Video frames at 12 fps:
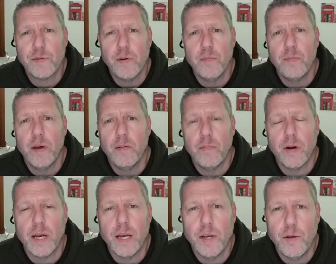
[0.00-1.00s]
we've been
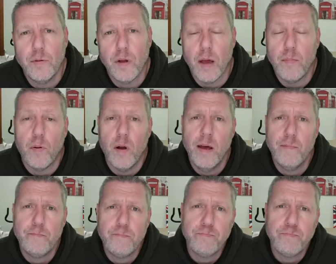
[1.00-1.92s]
bringing you night prayer.